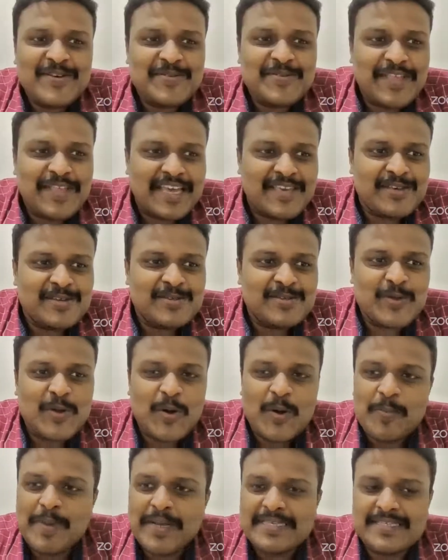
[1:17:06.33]
you
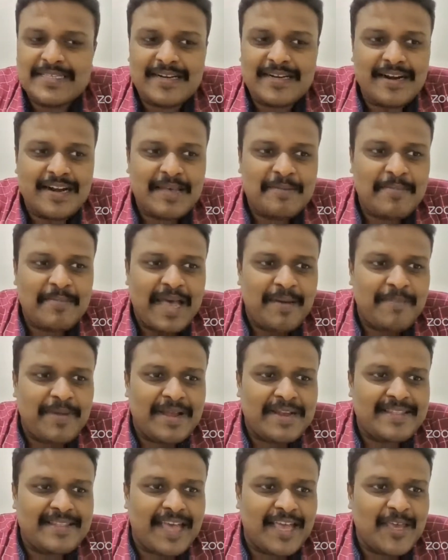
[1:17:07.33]
so much, Shirley ma'am,
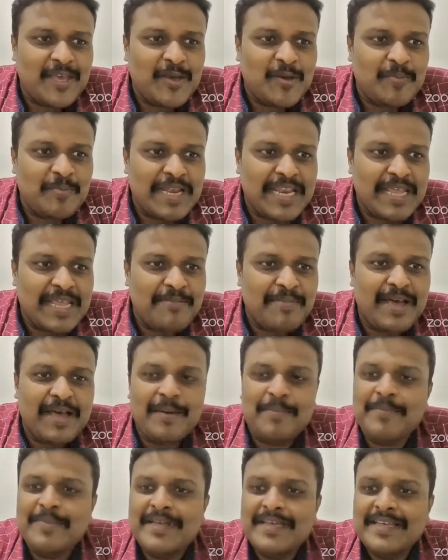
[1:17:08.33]
and thank you, Minnie
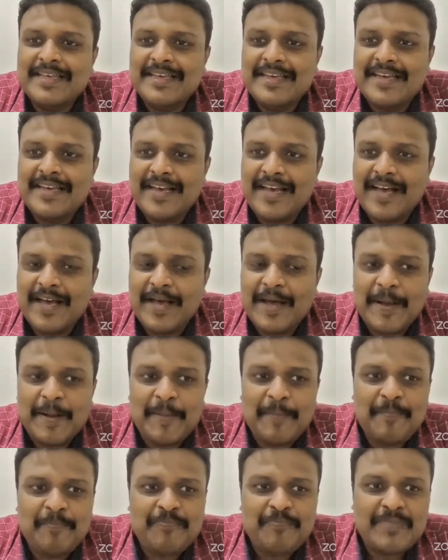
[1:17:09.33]
ma'am.
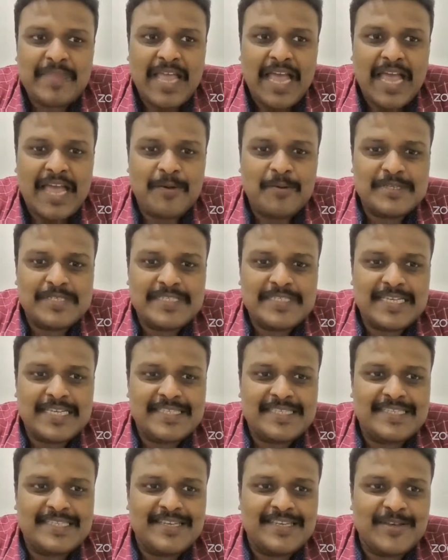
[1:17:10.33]
I was
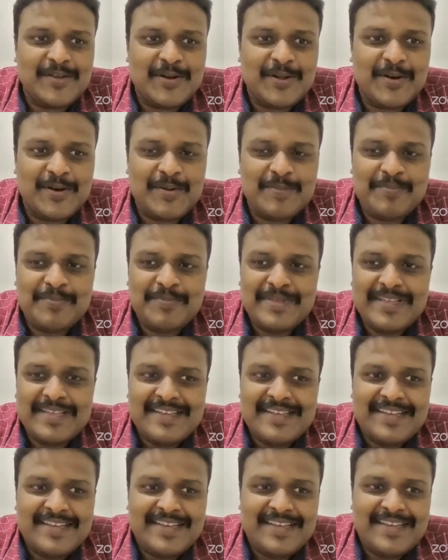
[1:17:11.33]
just,
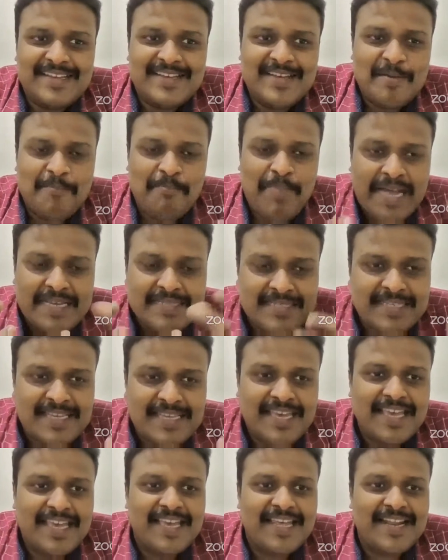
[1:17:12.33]

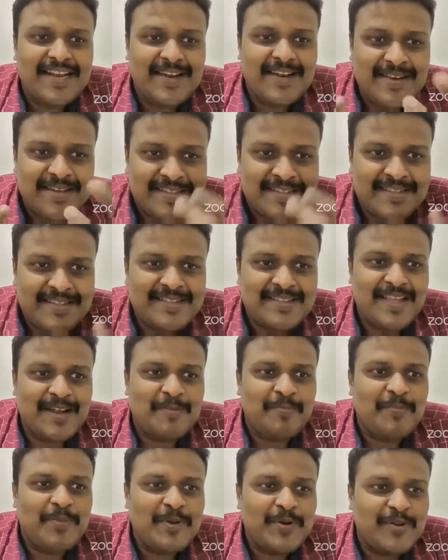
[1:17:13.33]
basking in
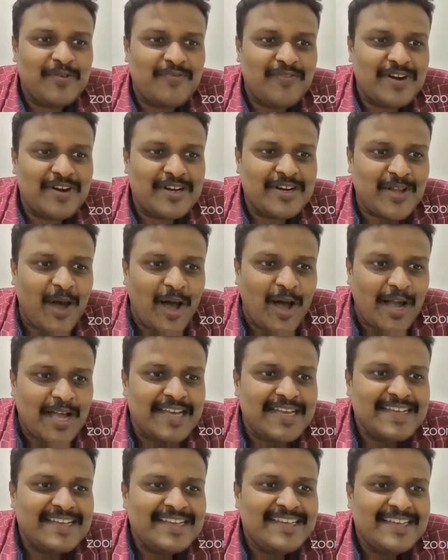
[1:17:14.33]
that beautiful
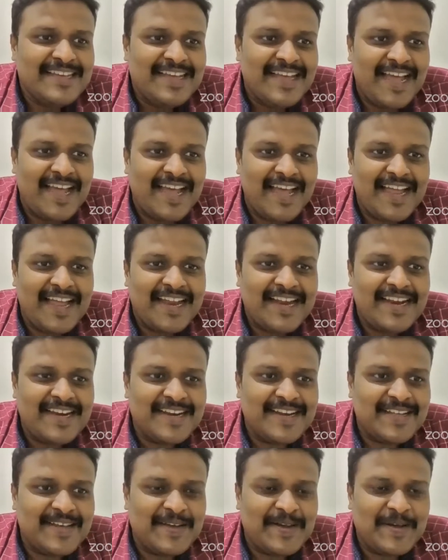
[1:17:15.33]
talk,
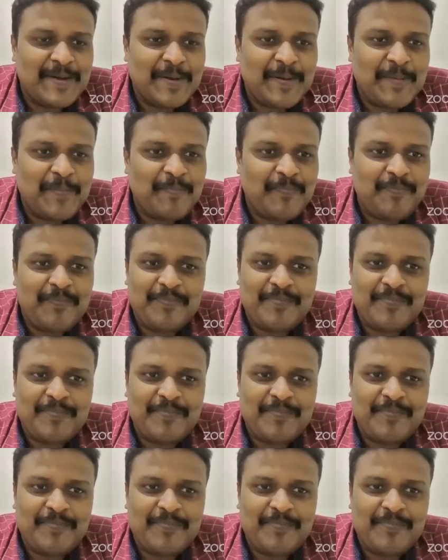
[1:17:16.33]
and I